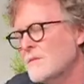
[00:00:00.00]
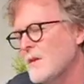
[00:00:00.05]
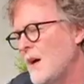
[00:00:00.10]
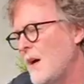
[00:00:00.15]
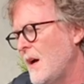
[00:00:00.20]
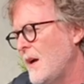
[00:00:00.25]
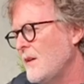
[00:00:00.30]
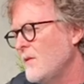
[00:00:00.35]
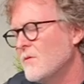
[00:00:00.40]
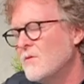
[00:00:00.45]

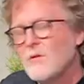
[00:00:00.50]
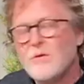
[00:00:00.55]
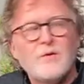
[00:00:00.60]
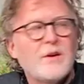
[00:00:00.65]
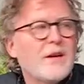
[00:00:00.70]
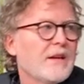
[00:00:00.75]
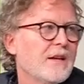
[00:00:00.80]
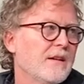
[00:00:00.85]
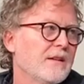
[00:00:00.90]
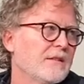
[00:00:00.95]
I don't know if I
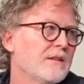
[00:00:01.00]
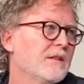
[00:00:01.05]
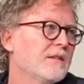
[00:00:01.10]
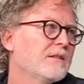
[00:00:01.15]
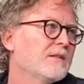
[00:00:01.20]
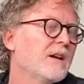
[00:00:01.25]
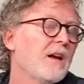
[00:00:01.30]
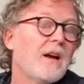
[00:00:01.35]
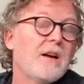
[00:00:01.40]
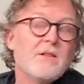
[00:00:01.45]
can
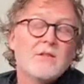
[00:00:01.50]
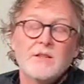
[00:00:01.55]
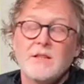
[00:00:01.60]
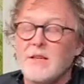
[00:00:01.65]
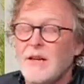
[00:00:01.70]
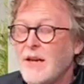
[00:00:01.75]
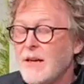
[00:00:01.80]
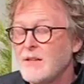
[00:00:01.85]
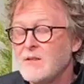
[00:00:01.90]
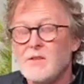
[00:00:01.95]
entirely
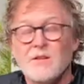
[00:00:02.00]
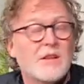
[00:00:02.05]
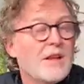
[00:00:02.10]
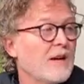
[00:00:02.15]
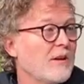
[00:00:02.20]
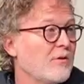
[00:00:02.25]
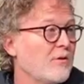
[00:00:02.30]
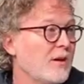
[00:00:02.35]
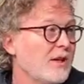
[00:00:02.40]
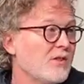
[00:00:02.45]
answer that
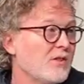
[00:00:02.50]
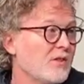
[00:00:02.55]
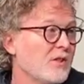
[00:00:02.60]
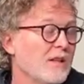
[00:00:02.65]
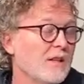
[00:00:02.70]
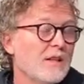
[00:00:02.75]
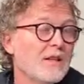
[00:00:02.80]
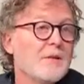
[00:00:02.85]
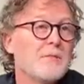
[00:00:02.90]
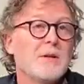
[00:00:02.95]

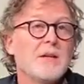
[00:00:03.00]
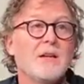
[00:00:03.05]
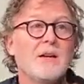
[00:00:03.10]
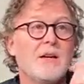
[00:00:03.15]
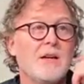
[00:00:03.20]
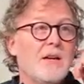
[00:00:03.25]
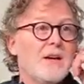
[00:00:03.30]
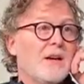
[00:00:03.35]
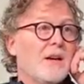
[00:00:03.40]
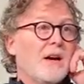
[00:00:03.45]
question. I mean,
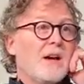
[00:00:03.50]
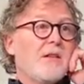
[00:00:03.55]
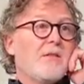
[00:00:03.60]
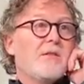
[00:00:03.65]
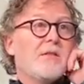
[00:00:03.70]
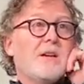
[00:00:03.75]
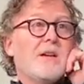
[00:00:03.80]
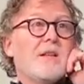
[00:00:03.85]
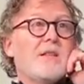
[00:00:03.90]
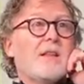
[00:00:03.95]
I
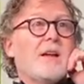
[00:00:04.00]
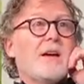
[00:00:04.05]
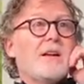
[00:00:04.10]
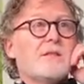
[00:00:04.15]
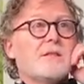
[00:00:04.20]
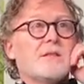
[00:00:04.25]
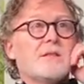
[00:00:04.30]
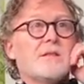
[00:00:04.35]
think an